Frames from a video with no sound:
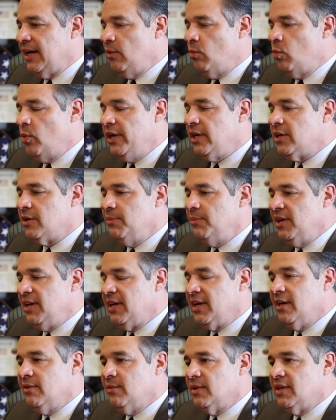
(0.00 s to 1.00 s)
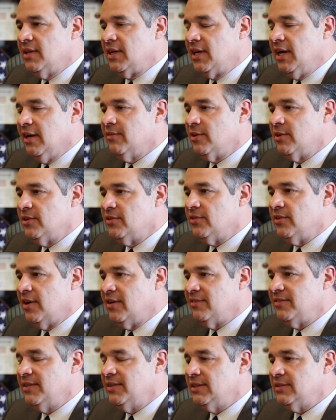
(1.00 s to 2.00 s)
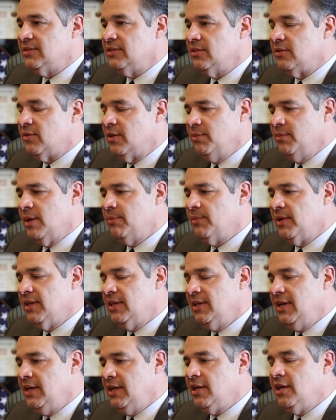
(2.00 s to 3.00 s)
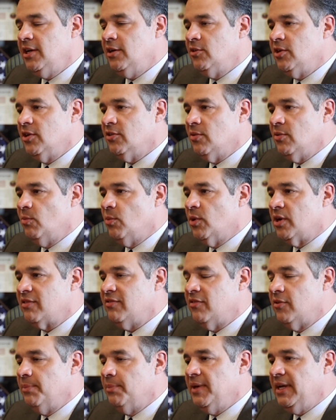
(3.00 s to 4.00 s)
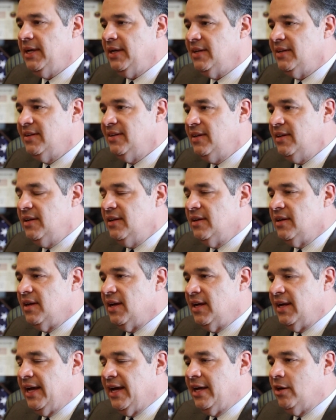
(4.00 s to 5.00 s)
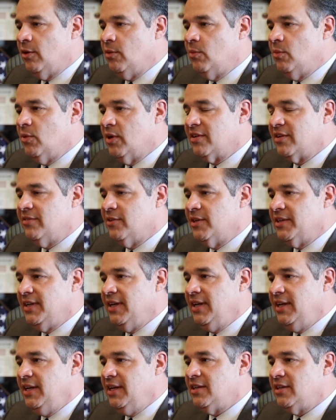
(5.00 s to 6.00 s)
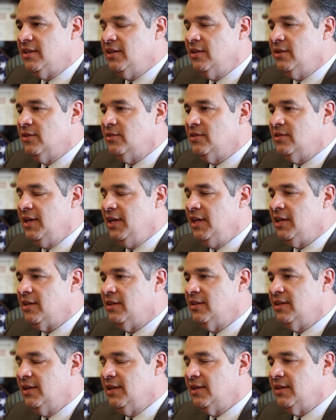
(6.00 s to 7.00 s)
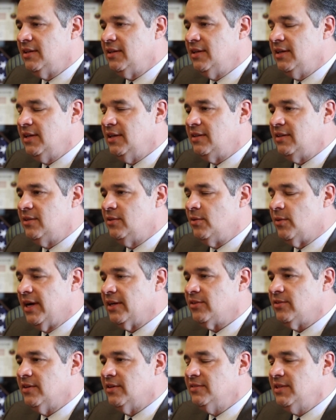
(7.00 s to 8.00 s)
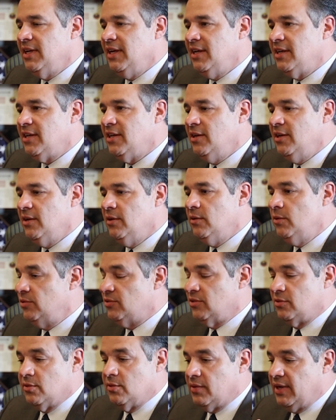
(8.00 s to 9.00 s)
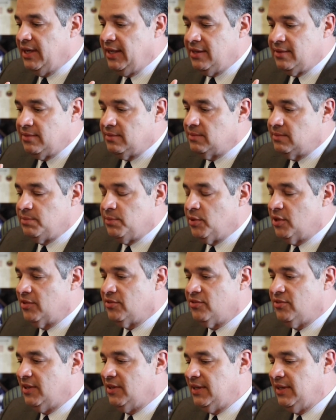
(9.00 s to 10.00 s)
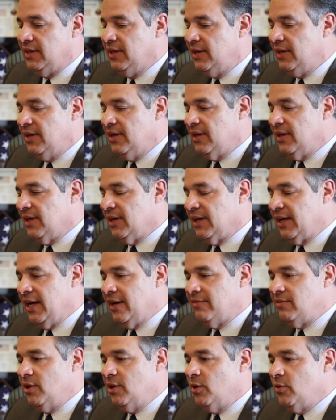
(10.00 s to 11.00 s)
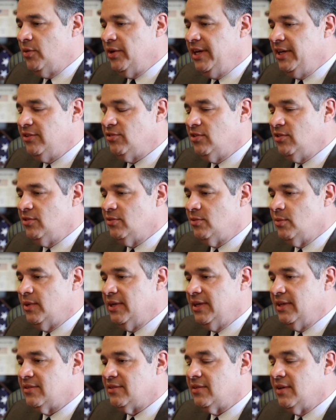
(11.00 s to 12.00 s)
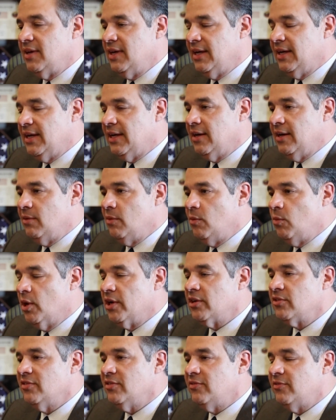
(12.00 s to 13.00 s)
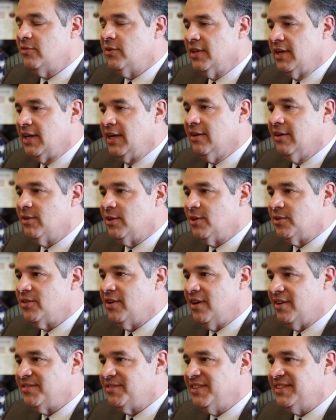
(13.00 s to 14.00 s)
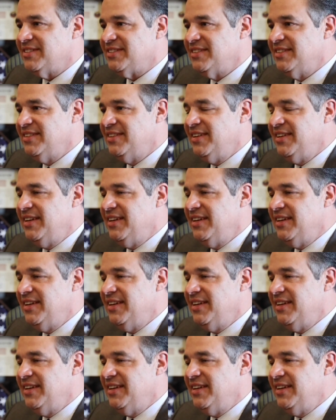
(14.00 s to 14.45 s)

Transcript: We communicated with the governor's office. Remember, DEQ doesn't work for me. And I don't work for DEQ. The director of DEQ, who's a great person and I have no issues with, works for the governor's office.